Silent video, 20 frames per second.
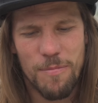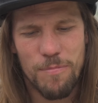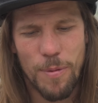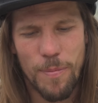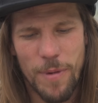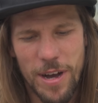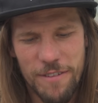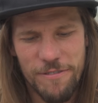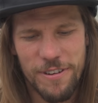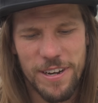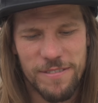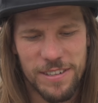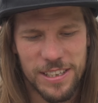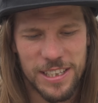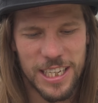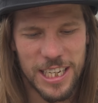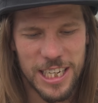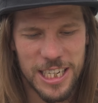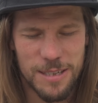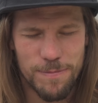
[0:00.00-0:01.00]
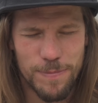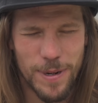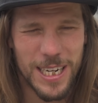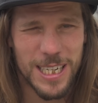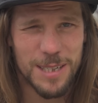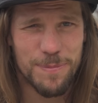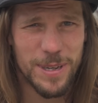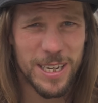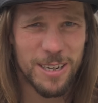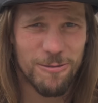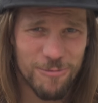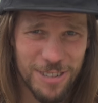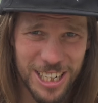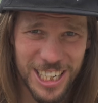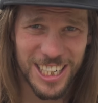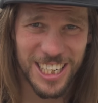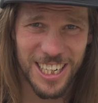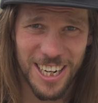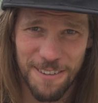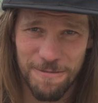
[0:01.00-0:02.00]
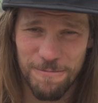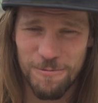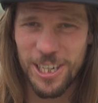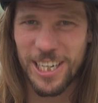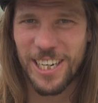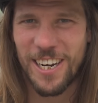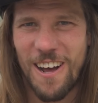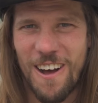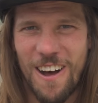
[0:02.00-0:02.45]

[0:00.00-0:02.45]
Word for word: But my favourite thing is bikes being ridden and ridden